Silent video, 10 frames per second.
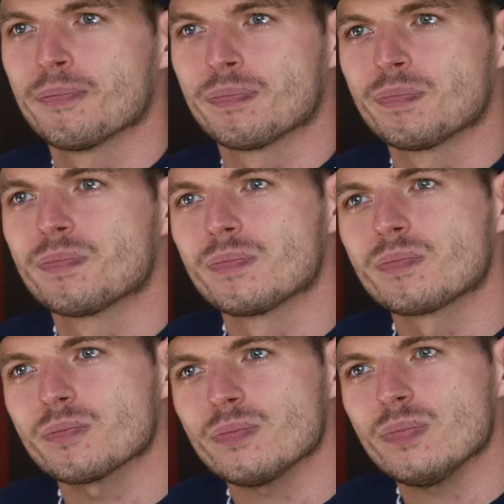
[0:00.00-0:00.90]
he seems to
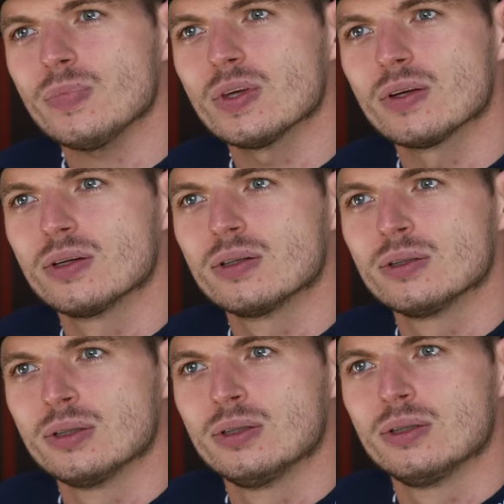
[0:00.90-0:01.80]
be your closest
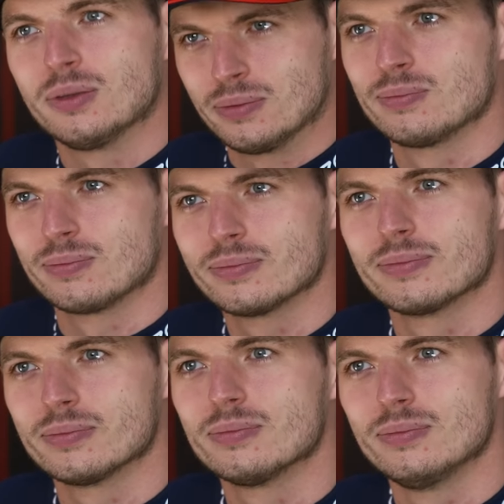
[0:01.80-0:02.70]
challenger at the moment. You guys
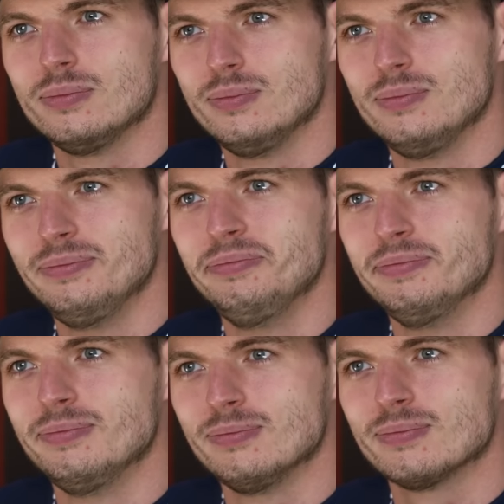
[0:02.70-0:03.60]
are constantly
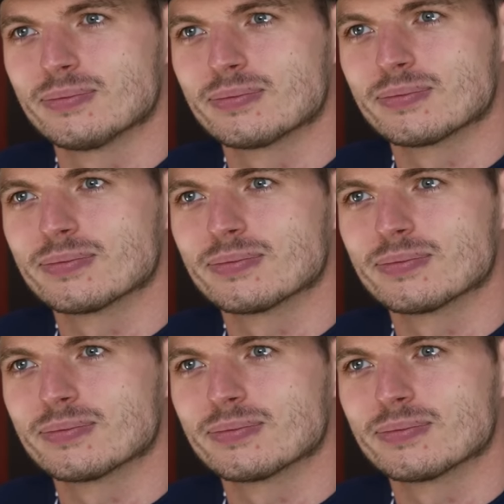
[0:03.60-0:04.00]
going toe